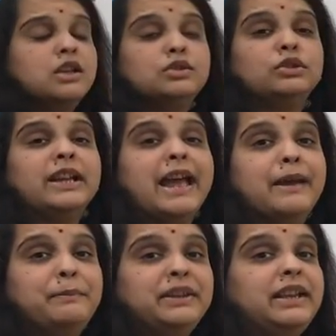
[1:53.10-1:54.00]
So the
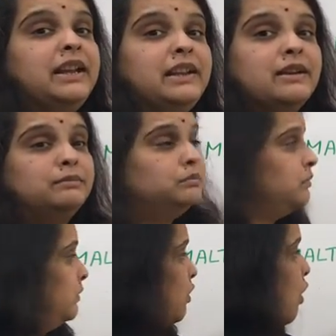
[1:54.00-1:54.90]

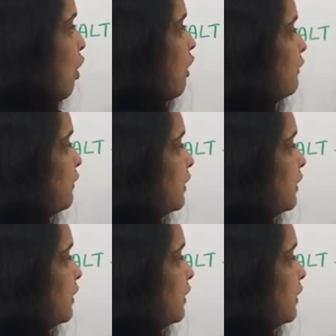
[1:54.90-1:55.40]
epithelium of